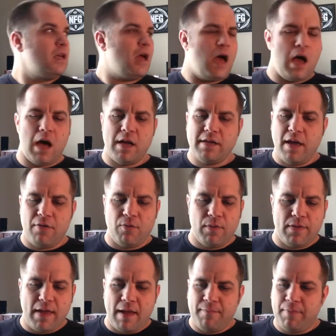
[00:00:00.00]
Uh, another
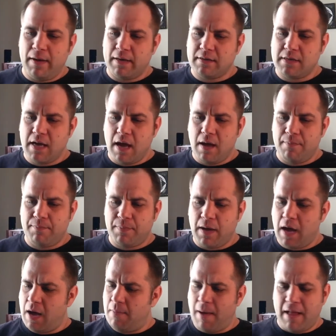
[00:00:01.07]
one that I picked up,
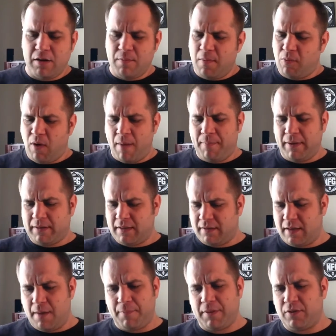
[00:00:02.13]
um, I don't remember where I picked this
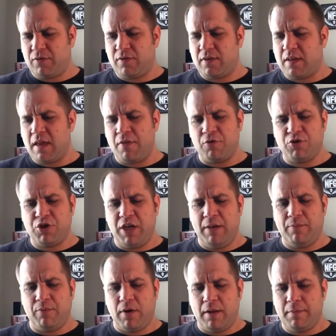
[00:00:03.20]
up, but this is another
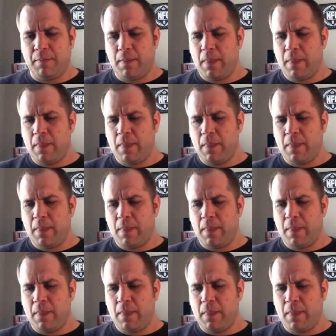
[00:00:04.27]
cheap one.